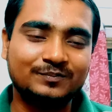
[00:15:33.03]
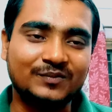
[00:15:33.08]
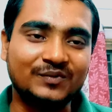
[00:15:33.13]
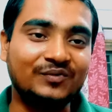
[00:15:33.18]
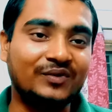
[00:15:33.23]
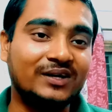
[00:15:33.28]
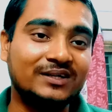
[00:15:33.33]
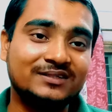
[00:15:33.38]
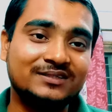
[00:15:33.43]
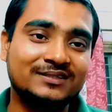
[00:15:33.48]

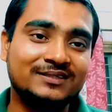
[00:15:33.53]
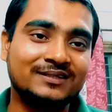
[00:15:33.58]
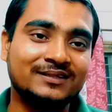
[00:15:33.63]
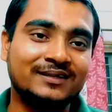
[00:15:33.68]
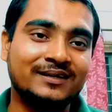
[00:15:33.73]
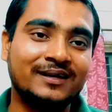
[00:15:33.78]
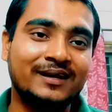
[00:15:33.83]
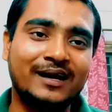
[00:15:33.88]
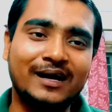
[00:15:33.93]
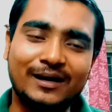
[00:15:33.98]
watch
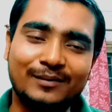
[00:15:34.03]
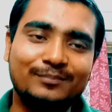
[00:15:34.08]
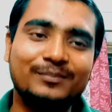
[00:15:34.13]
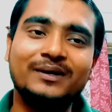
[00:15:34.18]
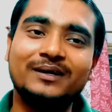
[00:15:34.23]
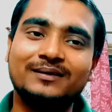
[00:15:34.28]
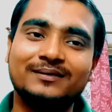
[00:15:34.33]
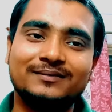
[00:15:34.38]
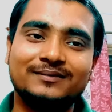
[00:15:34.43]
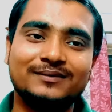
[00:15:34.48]

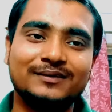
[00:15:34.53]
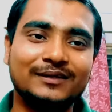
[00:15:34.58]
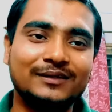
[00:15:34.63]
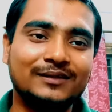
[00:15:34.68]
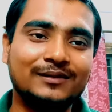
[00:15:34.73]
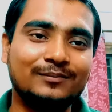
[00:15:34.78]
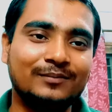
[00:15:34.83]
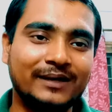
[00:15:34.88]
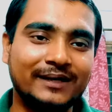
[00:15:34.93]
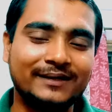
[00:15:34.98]
happened in
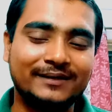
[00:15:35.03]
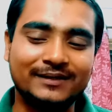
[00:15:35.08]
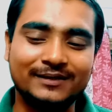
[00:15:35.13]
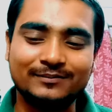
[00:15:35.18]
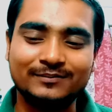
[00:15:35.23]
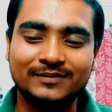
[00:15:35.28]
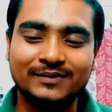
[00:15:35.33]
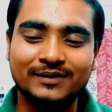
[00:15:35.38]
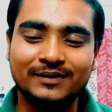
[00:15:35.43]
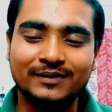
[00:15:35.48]
the my time.